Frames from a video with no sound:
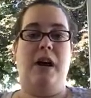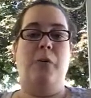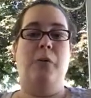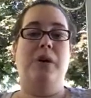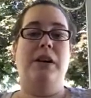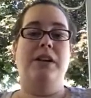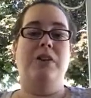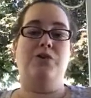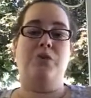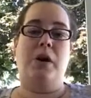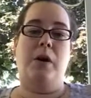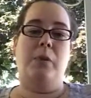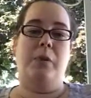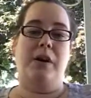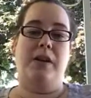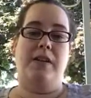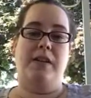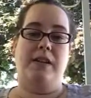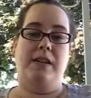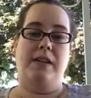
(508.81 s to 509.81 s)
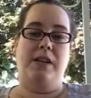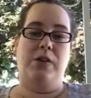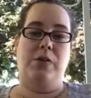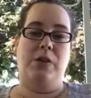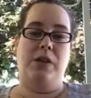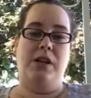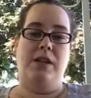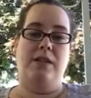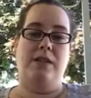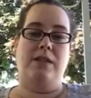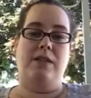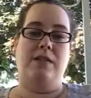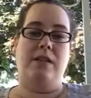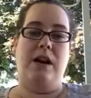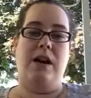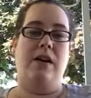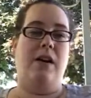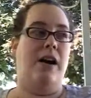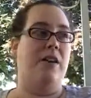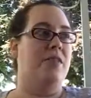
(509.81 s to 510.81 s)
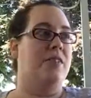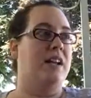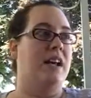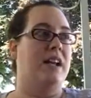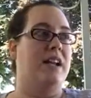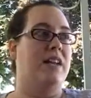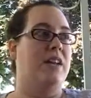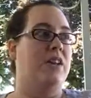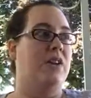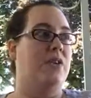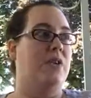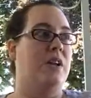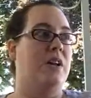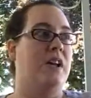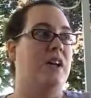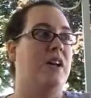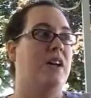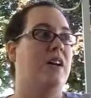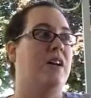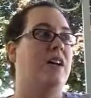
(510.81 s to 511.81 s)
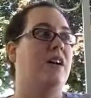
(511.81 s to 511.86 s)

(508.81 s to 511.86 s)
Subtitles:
I want to try one of the cuties. I haven't had a cutie.